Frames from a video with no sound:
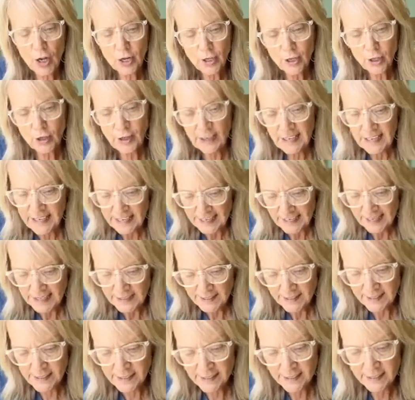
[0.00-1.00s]
on your
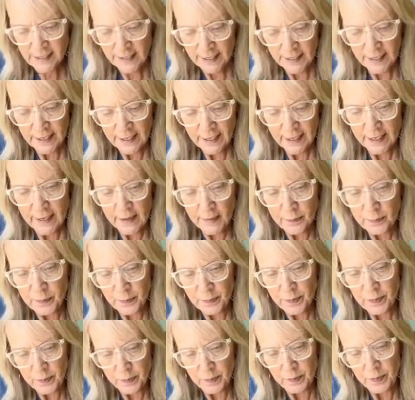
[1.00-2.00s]
hands.
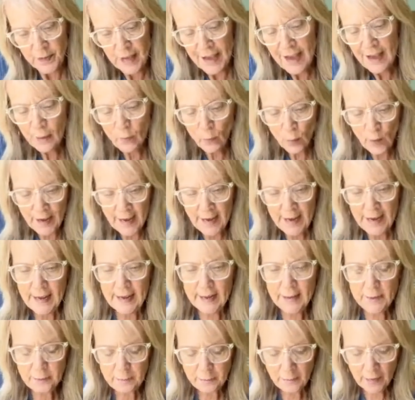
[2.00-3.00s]
That
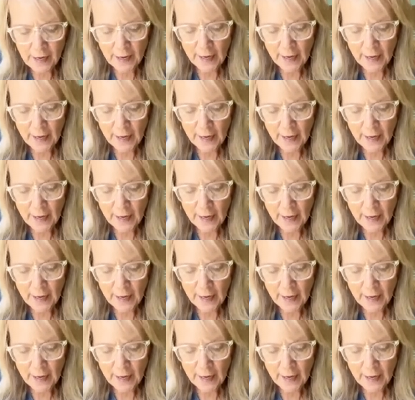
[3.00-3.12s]
way,